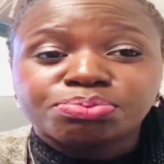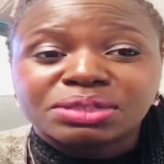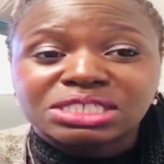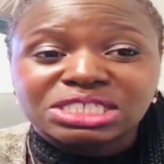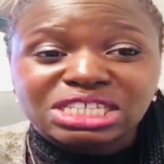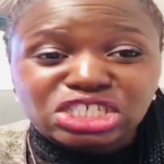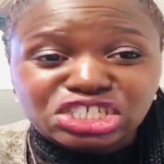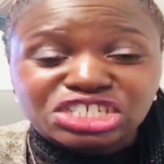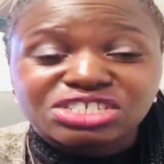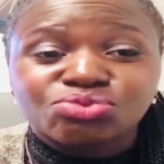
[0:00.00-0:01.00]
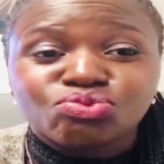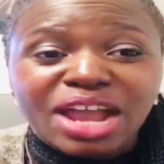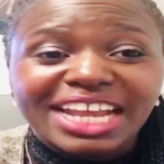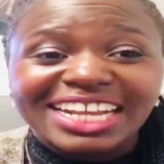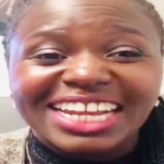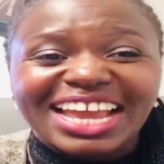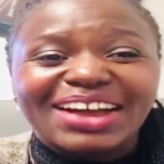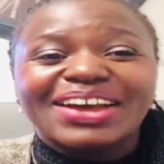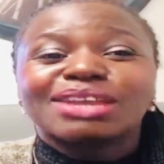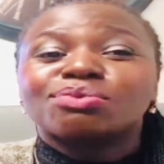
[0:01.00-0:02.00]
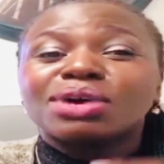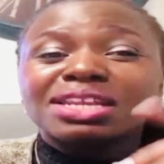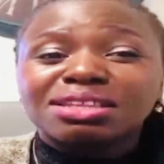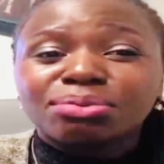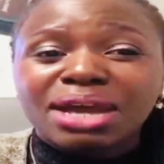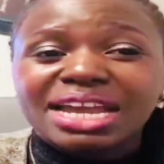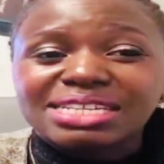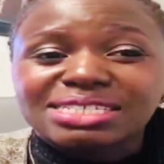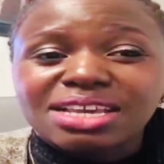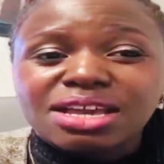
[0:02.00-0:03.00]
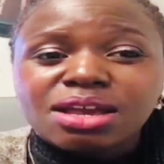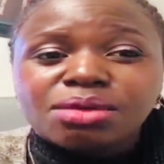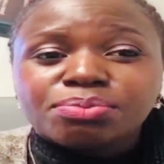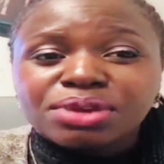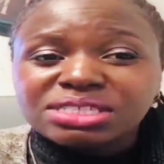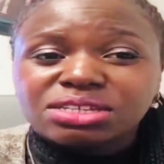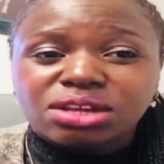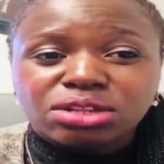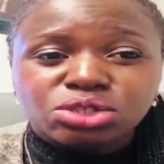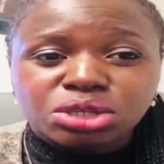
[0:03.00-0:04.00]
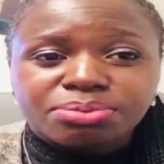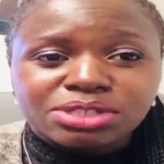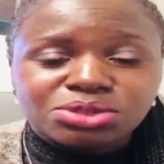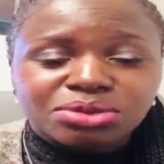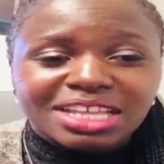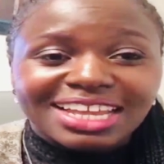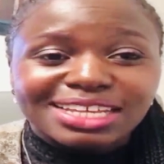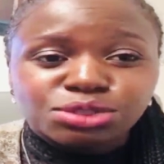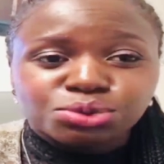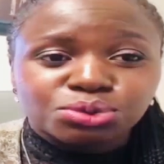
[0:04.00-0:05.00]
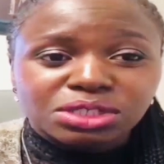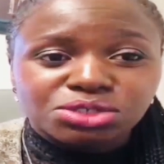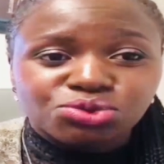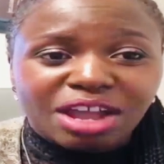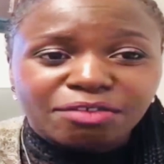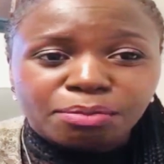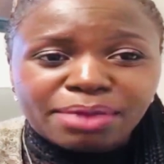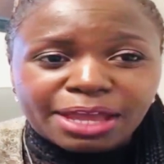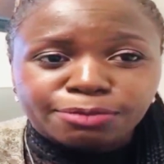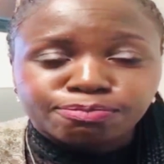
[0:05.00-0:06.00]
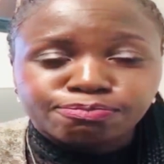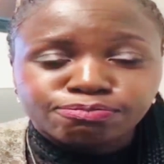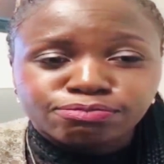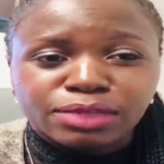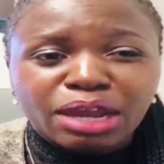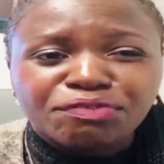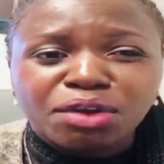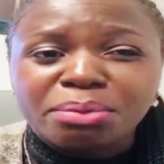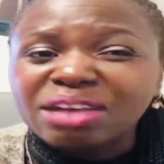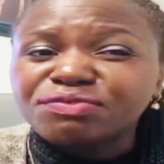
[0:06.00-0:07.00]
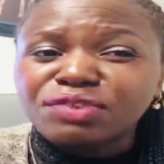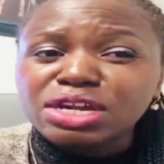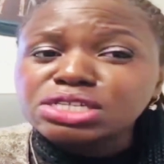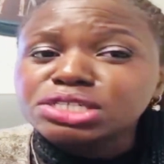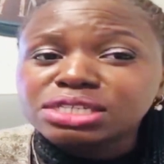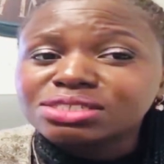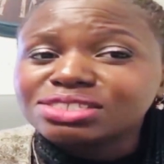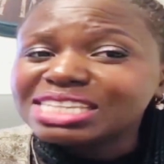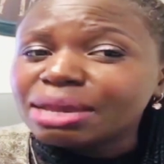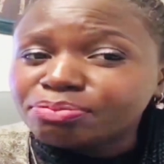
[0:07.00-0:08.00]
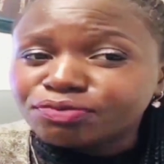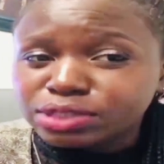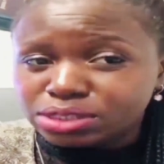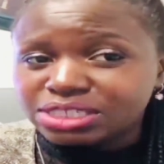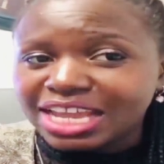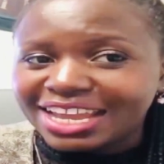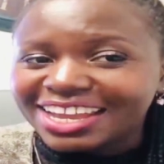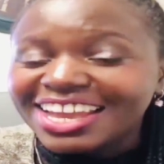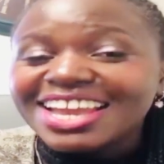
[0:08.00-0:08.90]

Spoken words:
petitions right now. And one of the ways President Donald Trump is doing that is through this travel ban. Therefore, my first tip for today